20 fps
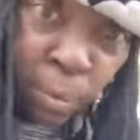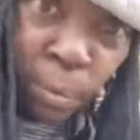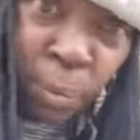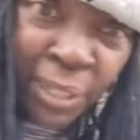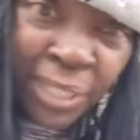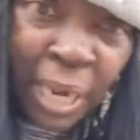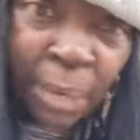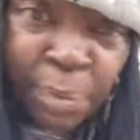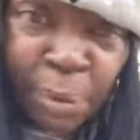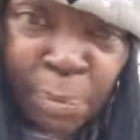
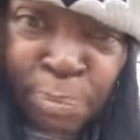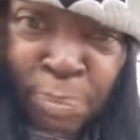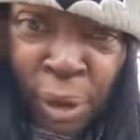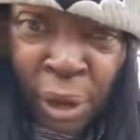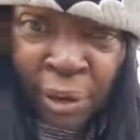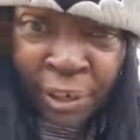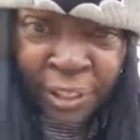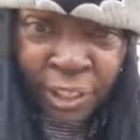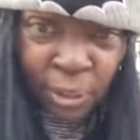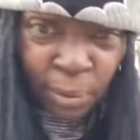what type of
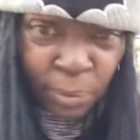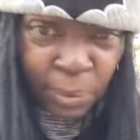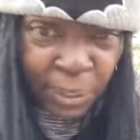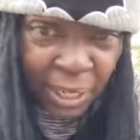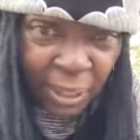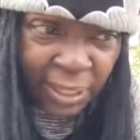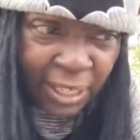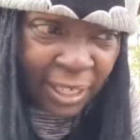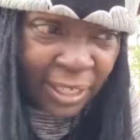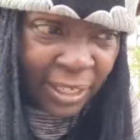boss are we?
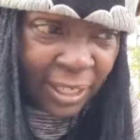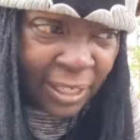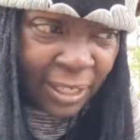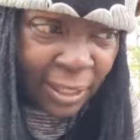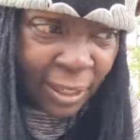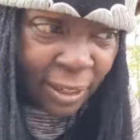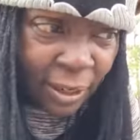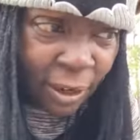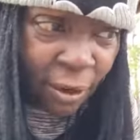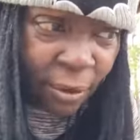It, it,
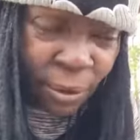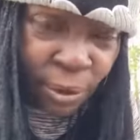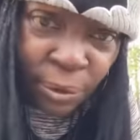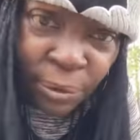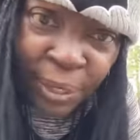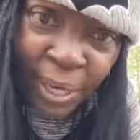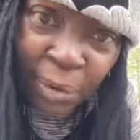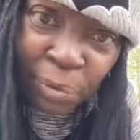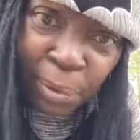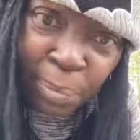it, oh,
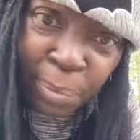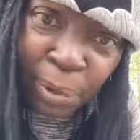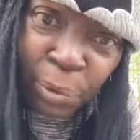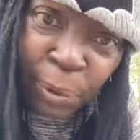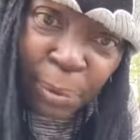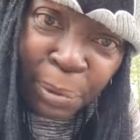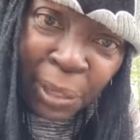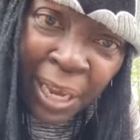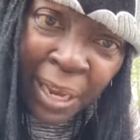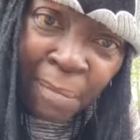okay, we're,
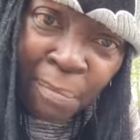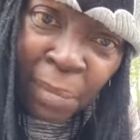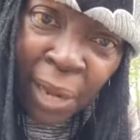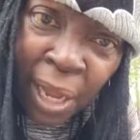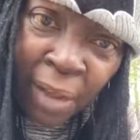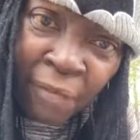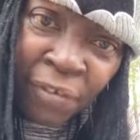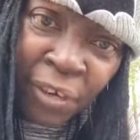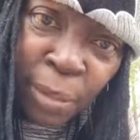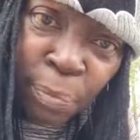we're playing
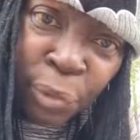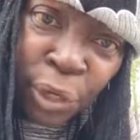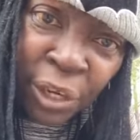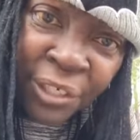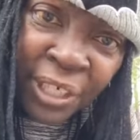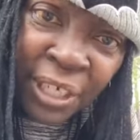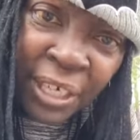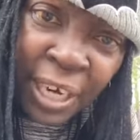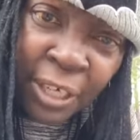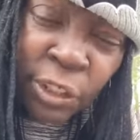mafia
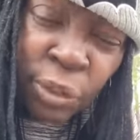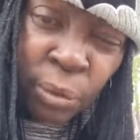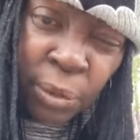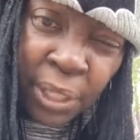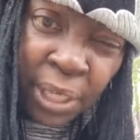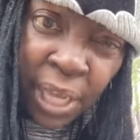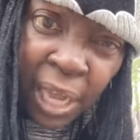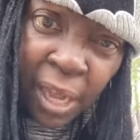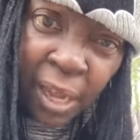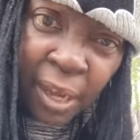boss now to
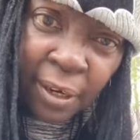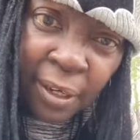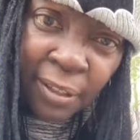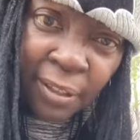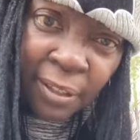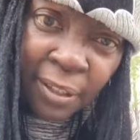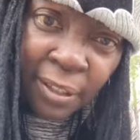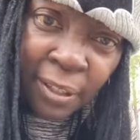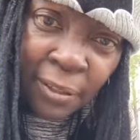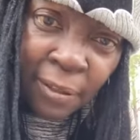a
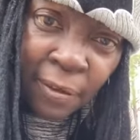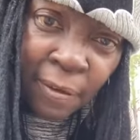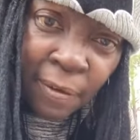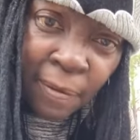goddess.